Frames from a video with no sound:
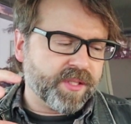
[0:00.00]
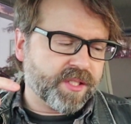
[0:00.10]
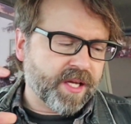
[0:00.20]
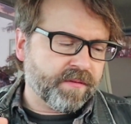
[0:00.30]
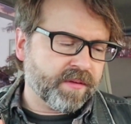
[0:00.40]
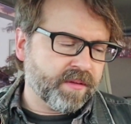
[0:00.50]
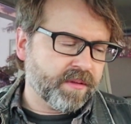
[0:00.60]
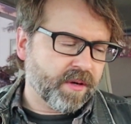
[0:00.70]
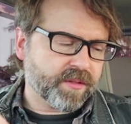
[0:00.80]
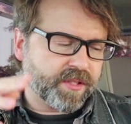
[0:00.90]

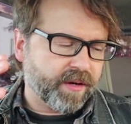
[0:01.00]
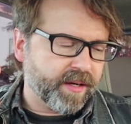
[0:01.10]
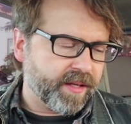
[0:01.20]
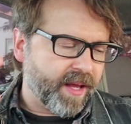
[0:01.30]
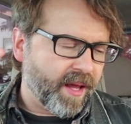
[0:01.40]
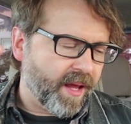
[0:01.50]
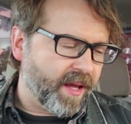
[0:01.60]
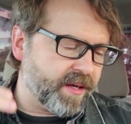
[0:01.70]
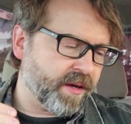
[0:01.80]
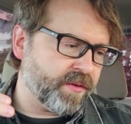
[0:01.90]

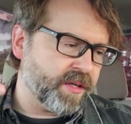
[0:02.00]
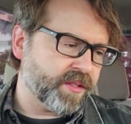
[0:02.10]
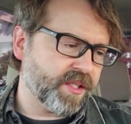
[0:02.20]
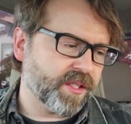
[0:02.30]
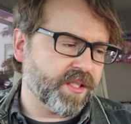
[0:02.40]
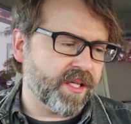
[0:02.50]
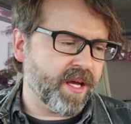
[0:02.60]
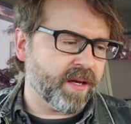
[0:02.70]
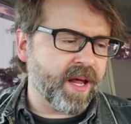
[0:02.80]
860 yen.